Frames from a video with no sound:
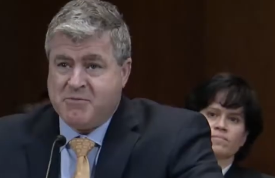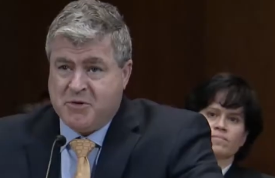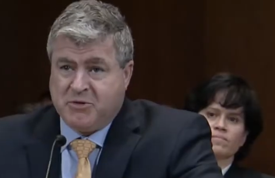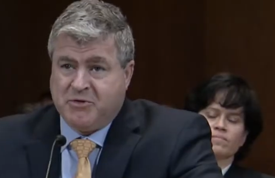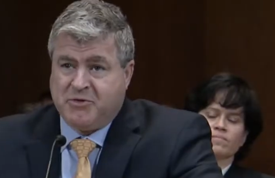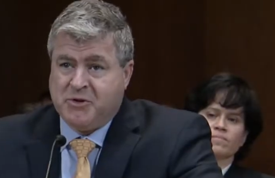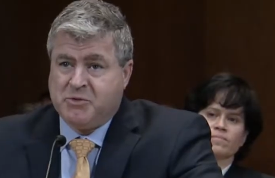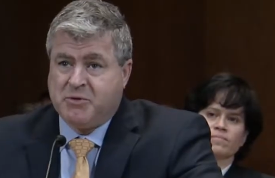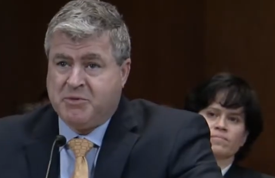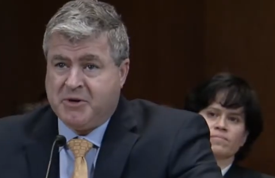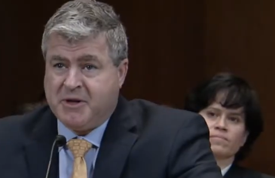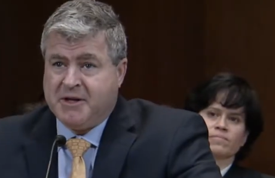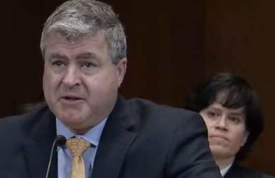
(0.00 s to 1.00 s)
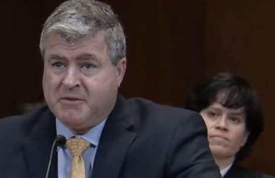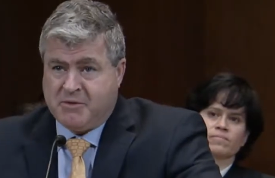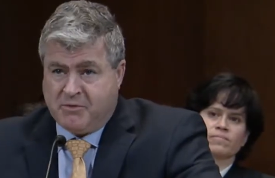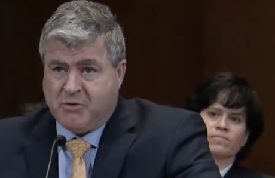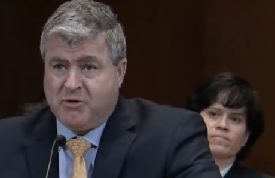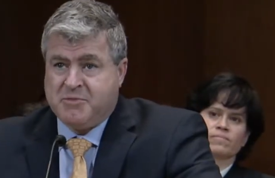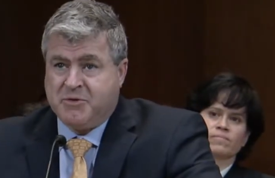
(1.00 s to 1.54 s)
Speaker 1: a missile field we're putting in the
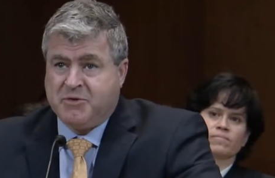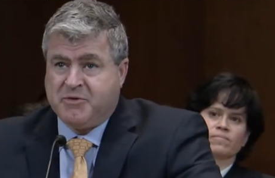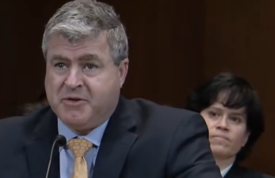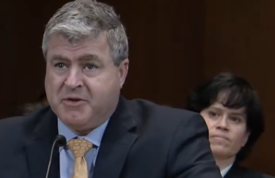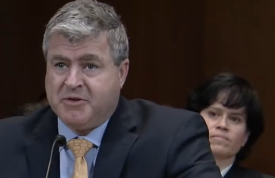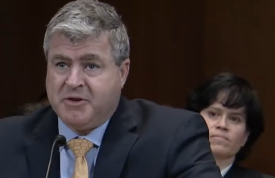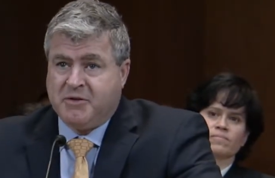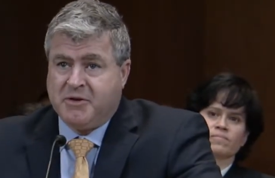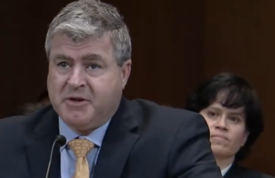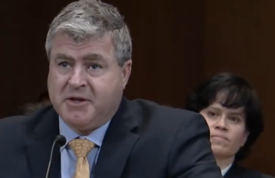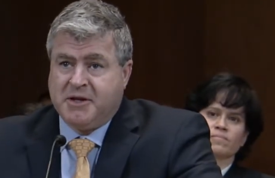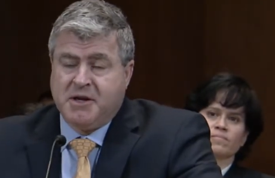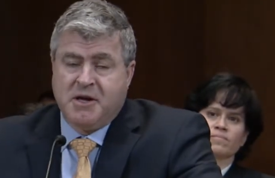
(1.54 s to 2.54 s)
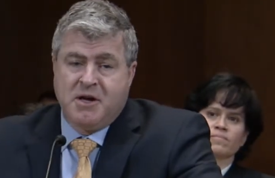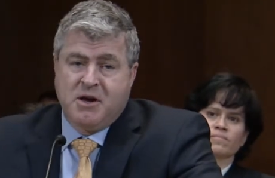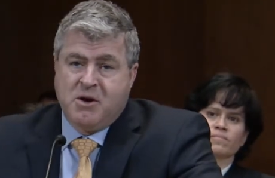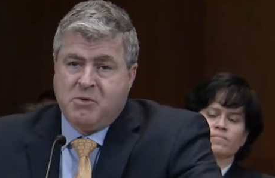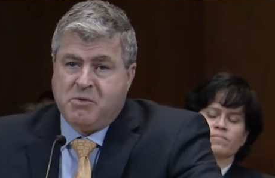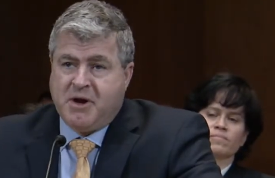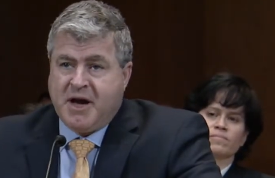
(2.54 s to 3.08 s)
fourth missile field, the Greely.
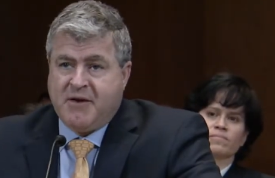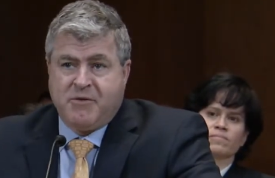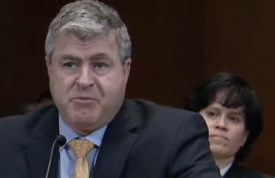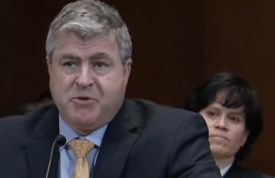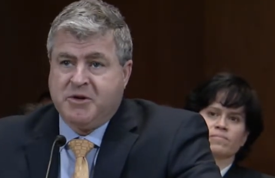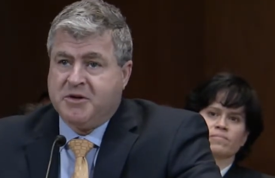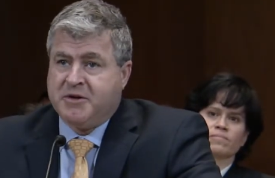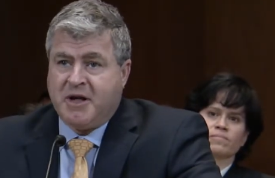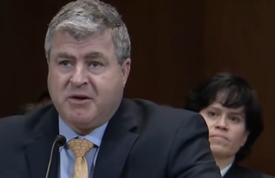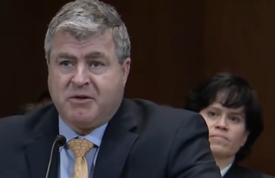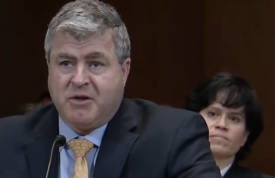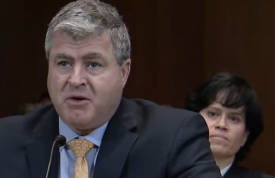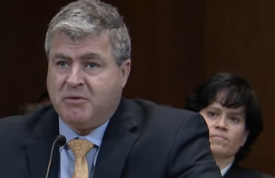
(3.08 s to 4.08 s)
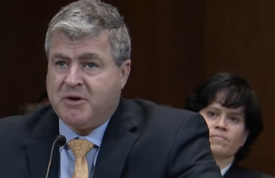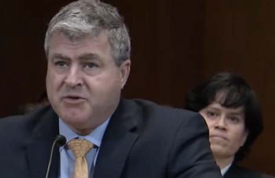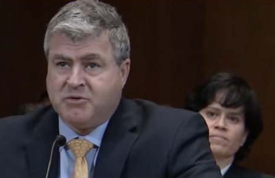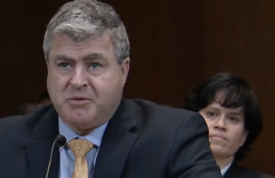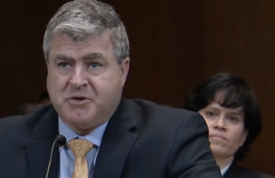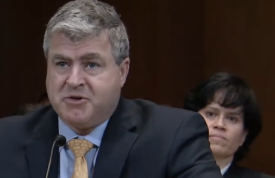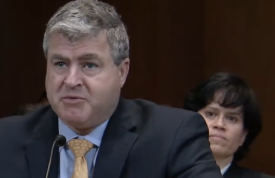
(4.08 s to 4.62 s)
We have a billion-dollar long-range
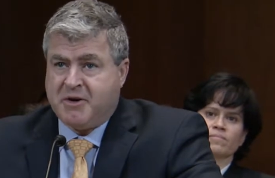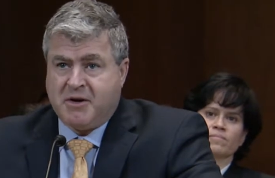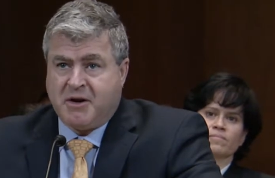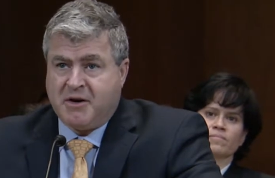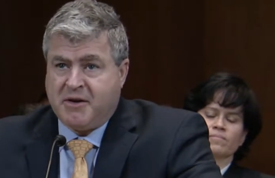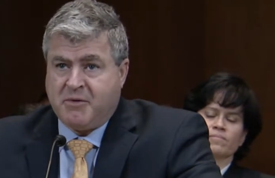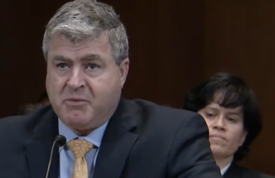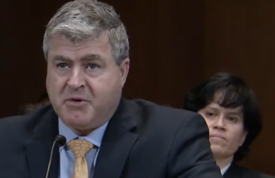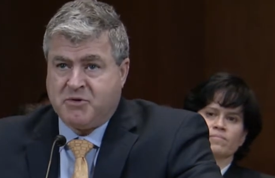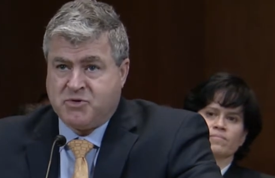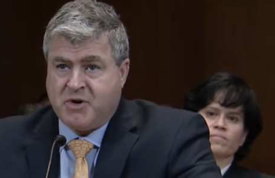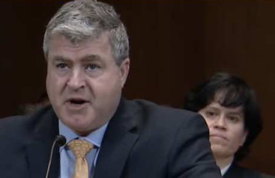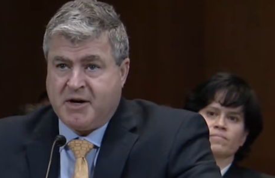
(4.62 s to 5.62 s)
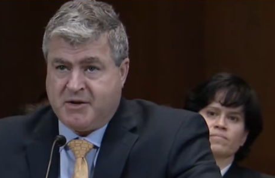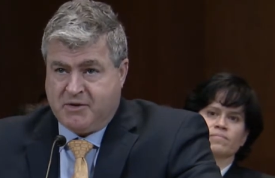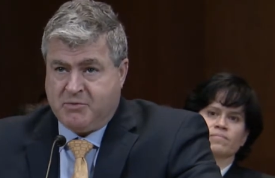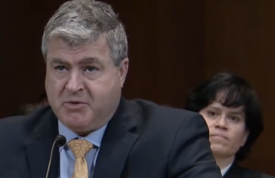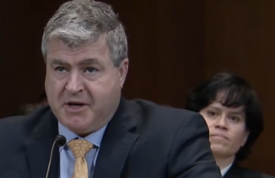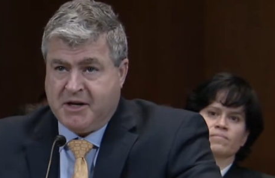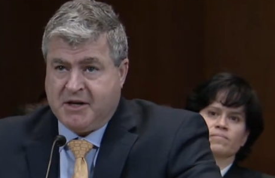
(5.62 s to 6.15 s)
discrimination radar that we're trying that
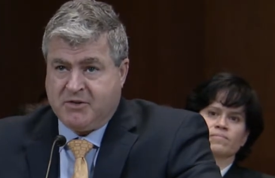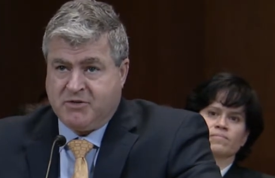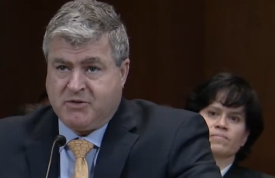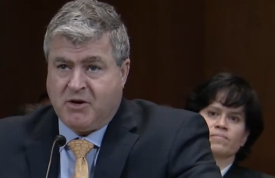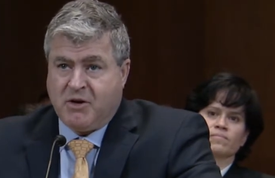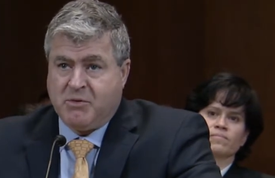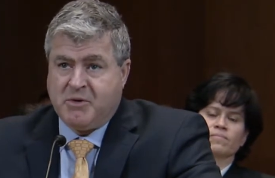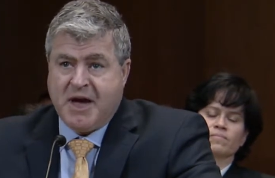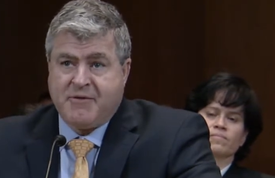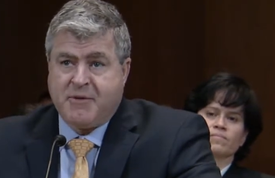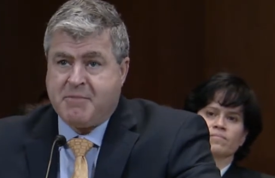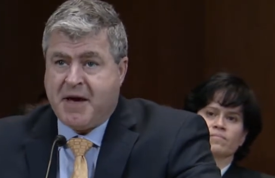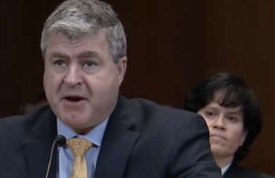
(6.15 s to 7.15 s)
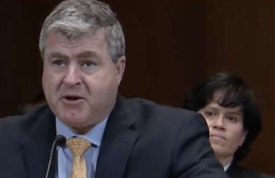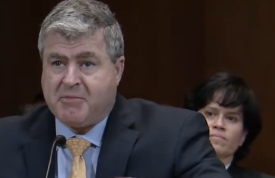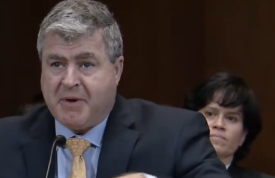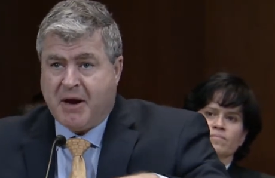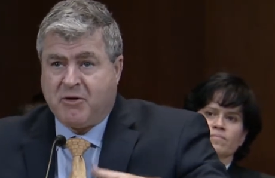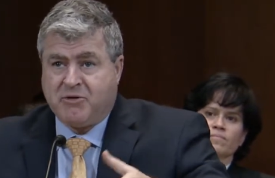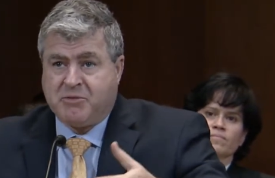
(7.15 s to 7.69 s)
we're getting installed. We have a backup
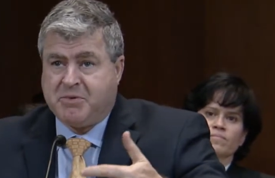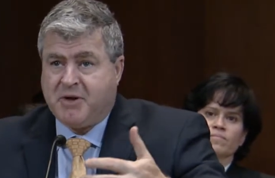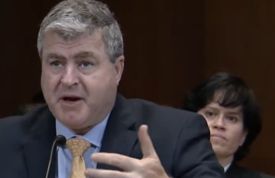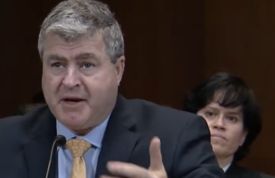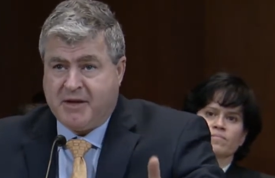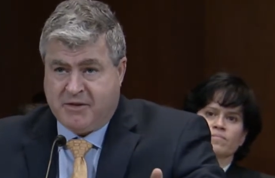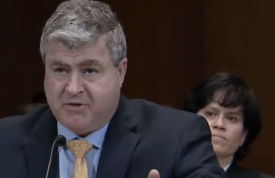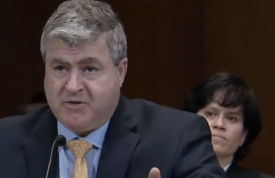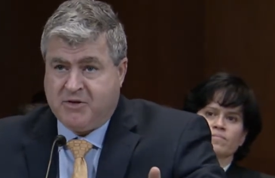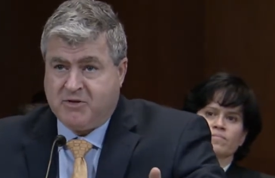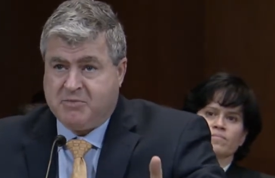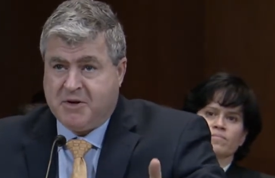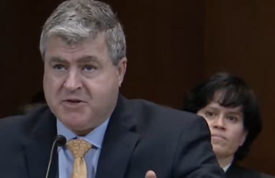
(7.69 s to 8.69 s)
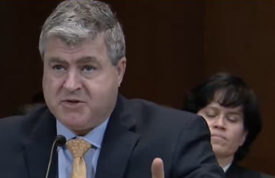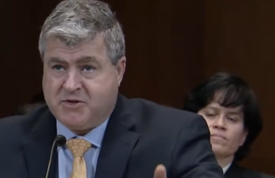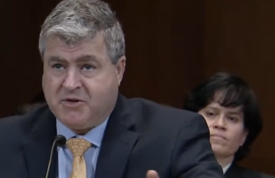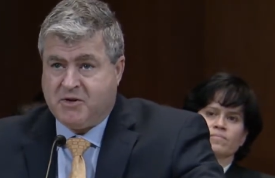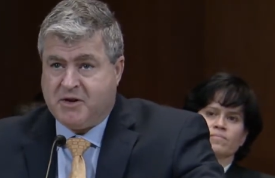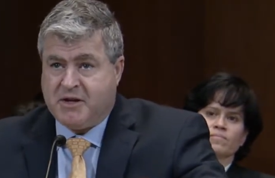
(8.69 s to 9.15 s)
power supply in this year's budget to go